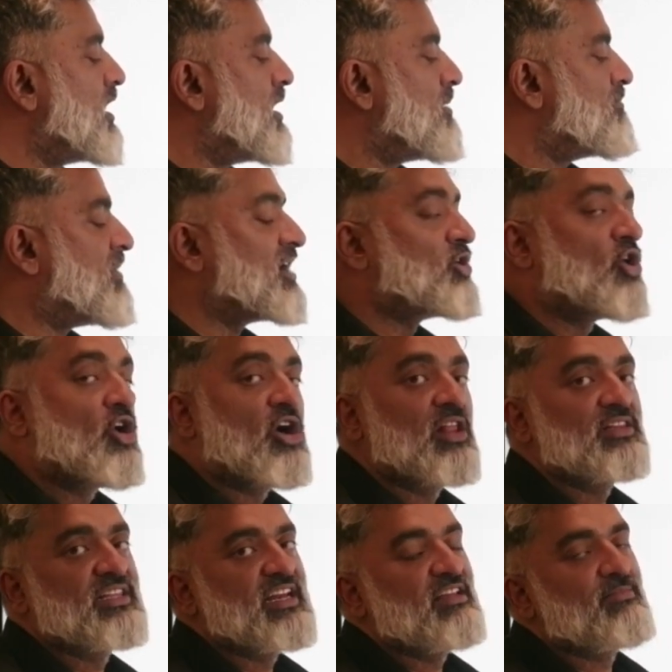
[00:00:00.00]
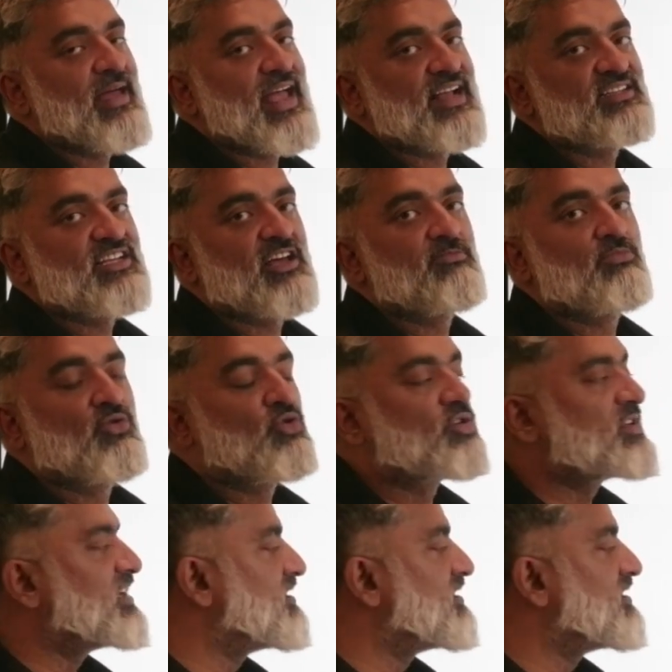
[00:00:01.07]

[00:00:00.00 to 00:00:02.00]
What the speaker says: But all 3 bags are more than